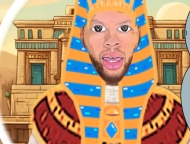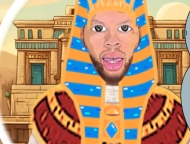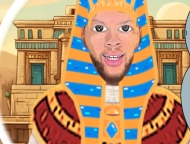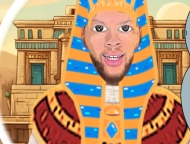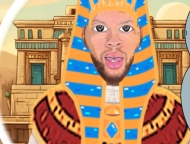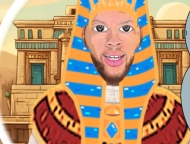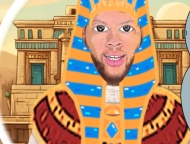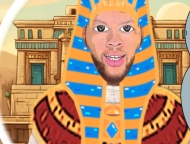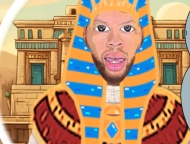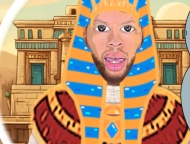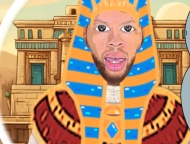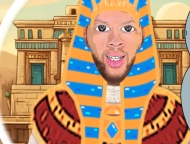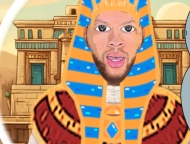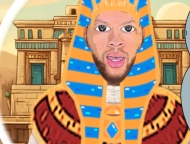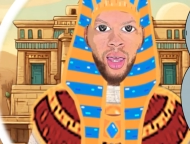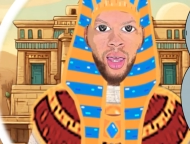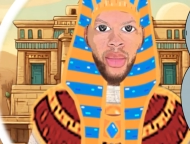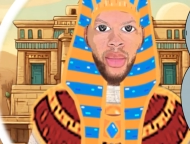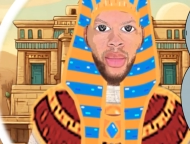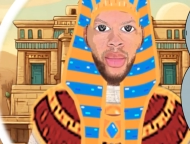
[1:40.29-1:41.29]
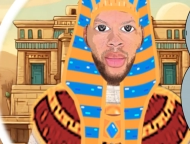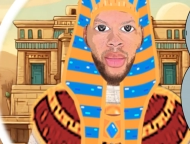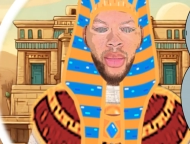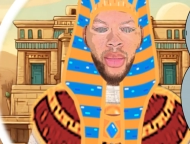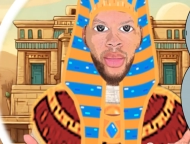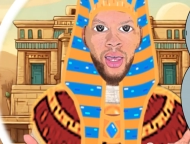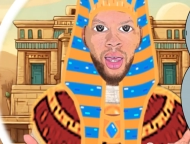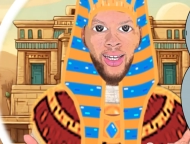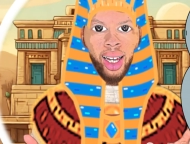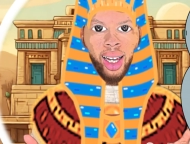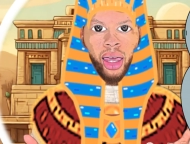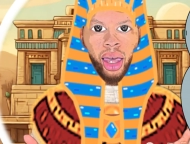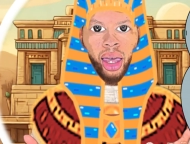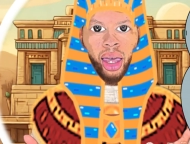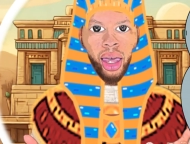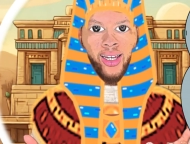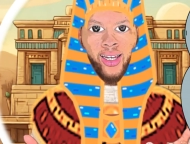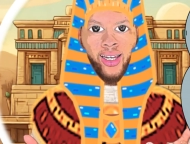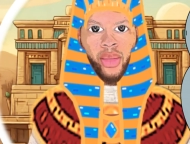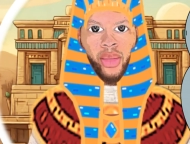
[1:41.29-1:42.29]
as an object of
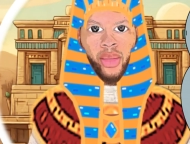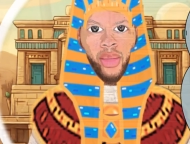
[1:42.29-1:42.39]
wrath.